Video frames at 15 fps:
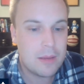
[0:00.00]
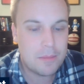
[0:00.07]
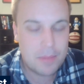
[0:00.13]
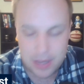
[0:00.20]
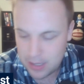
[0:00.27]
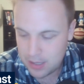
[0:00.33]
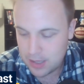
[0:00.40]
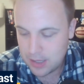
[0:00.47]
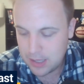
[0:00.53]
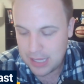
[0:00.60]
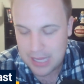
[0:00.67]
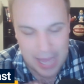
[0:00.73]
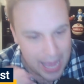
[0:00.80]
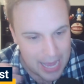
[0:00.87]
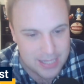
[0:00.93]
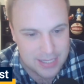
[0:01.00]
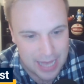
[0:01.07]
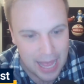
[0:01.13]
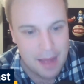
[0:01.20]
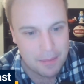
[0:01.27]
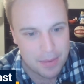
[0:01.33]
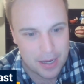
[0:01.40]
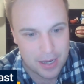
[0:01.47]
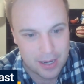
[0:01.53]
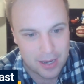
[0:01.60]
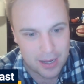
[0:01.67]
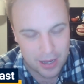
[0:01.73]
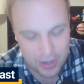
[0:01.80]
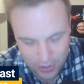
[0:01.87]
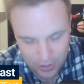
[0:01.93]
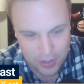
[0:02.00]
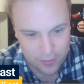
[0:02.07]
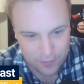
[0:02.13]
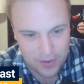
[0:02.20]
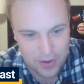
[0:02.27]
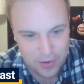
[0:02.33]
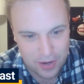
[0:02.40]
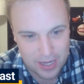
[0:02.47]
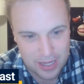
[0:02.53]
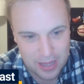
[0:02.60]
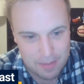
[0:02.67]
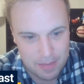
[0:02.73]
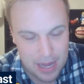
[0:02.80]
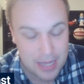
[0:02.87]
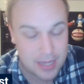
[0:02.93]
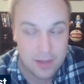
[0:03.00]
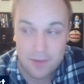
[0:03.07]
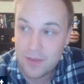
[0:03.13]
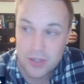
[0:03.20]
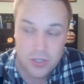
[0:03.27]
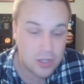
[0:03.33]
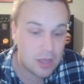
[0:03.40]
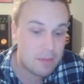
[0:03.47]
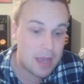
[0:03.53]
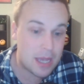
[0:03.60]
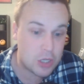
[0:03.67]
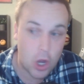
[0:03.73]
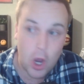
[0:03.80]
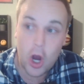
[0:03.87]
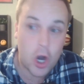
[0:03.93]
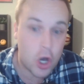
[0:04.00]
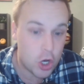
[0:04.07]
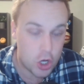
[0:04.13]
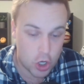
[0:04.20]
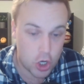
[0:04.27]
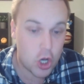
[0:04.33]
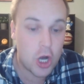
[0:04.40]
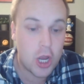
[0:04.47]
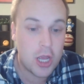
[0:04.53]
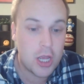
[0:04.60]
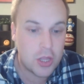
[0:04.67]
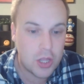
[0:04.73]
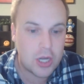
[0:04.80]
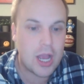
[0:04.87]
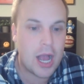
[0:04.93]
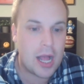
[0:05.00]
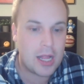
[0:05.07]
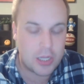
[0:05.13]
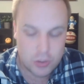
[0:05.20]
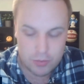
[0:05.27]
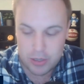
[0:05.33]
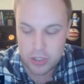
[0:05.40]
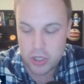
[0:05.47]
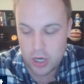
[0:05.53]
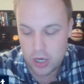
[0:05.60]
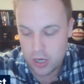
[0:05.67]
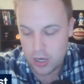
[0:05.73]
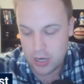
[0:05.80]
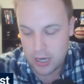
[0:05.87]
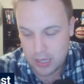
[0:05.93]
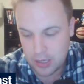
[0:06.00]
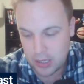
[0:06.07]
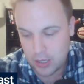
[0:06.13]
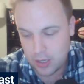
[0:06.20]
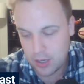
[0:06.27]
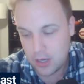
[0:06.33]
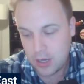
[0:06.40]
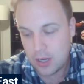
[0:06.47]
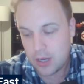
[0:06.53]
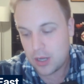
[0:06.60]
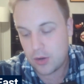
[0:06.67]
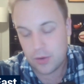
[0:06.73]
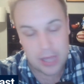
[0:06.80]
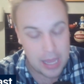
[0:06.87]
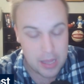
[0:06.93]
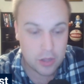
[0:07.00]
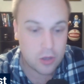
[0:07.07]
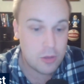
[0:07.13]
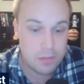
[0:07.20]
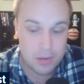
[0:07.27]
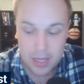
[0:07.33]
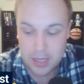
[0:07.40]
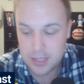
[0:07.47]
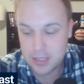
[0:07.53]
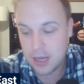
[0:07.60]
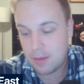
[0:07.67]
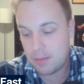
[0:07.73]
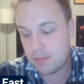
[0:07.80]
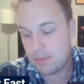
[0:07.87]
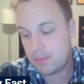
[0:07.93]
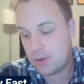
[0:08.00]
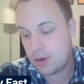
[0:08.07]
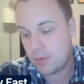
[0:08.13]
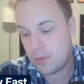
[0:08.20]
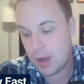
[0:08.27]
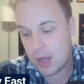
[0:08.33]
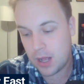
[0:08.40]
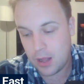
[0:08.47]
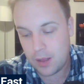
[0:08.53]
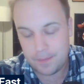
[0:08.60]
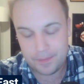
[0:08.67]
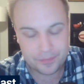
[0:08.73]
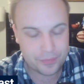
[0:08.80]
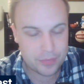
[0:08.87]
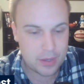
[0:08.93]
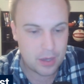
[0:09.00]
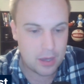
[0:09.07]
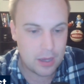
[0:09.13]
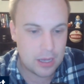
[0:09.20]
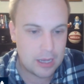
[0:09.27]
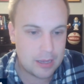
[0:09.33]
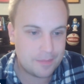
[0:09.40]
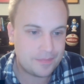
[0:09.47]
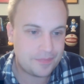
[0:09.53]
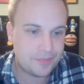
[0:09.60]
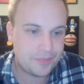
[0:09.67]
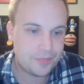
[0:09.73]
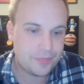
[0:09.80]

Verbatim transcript: But he has not been a good defender yet in the N B A. Defense in the N B A is harder than college, much harder. And the, you know, Kaylin Cooper laid this out pretty well um,